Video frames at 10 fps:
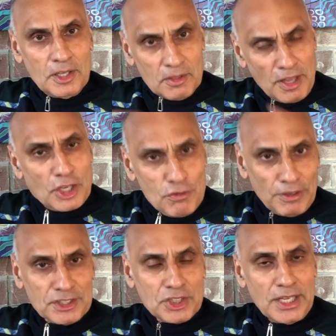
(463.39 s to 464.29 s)
Thank you for
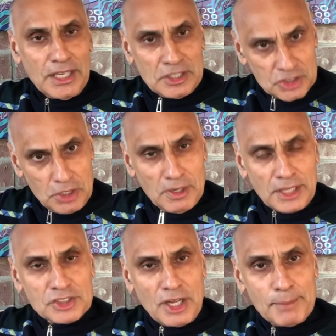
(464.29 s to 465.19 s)
listening, and see you
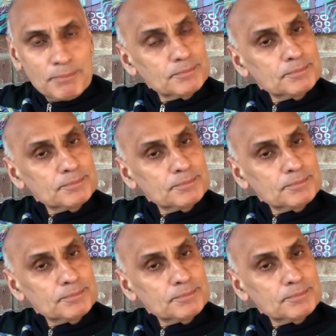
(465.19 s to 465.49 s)
next time.